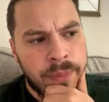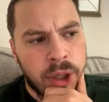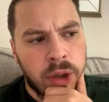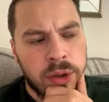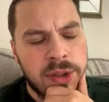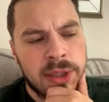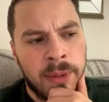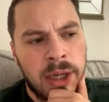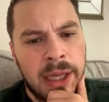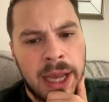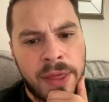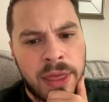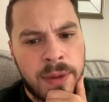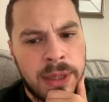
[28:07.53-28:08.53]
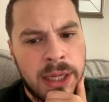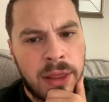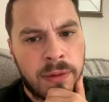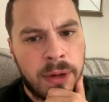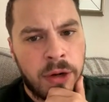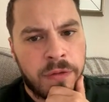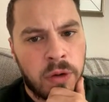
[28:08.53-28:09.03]
ultimately, I think we
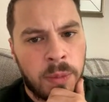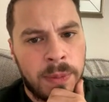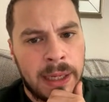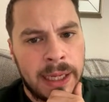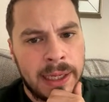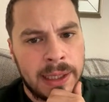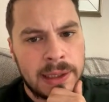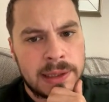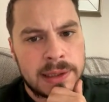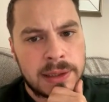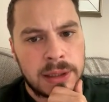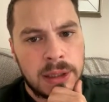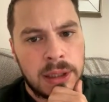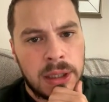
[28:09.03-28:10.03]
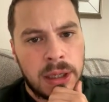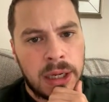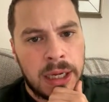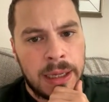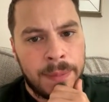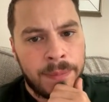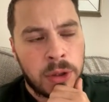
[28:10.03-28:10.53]
need 3 or 4 players.
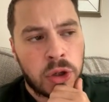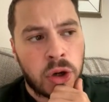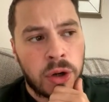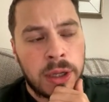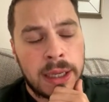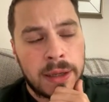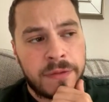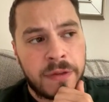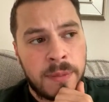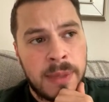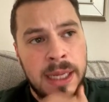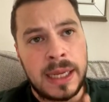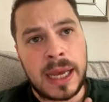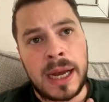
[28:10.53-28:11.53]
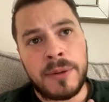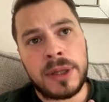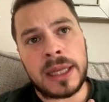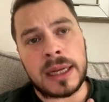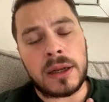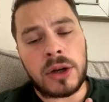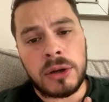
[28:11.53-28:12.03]
For me, I
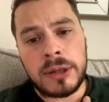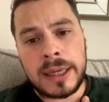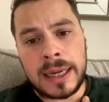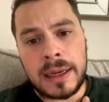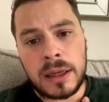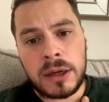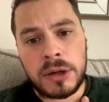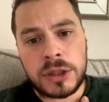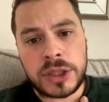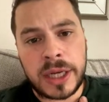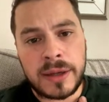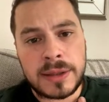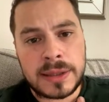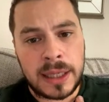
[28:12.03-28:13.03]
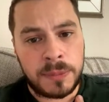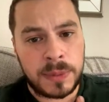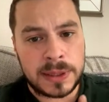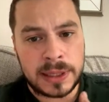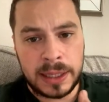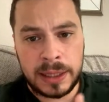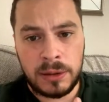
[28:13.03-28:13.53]
would get Conor Gallagher at Chelsea. I'd
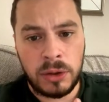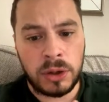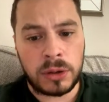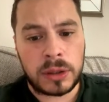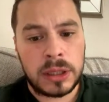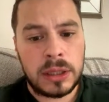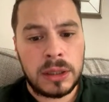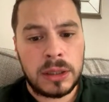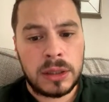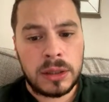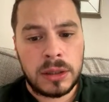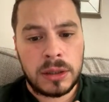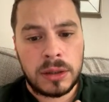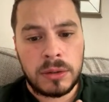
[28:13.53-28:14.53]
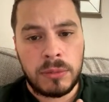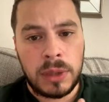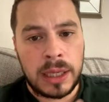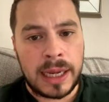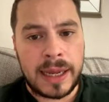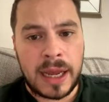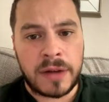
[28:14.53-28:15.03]
be saying, look,
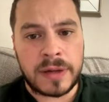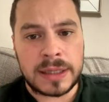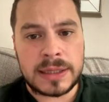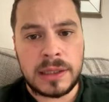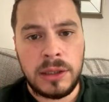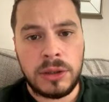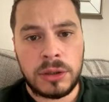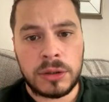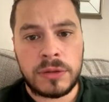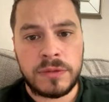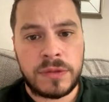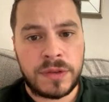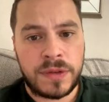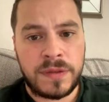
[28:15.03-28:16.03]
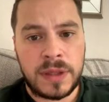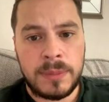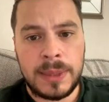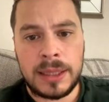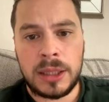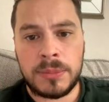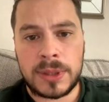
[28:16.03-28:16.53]
we'll let you have Anthony Gordon for 50
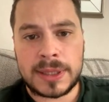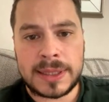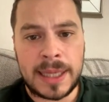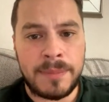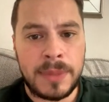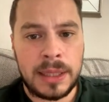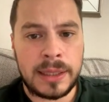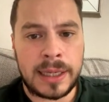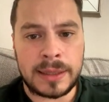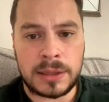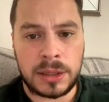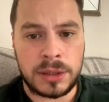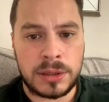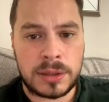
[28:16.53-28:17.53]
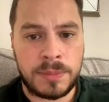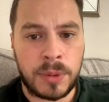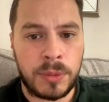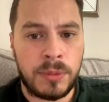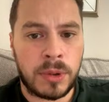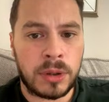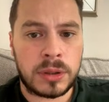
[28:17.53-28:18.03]
million plus 10 million add-ons,
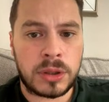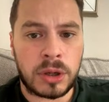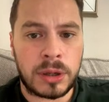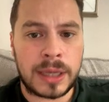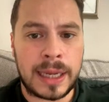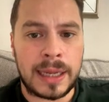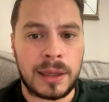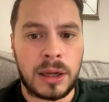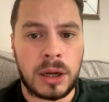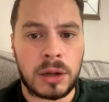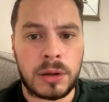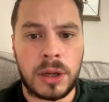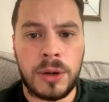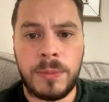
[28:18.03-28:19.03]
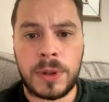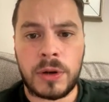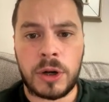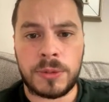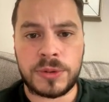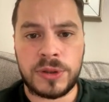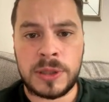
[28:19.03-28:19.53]
but we want Conor Gallagher on loan with
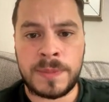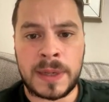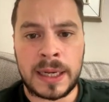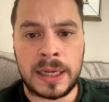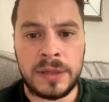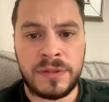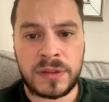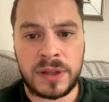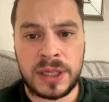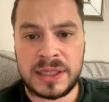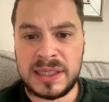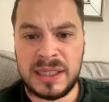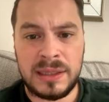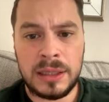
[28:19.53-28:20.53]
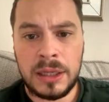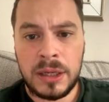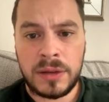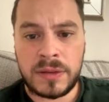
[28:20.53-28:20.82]
an option to buy for 30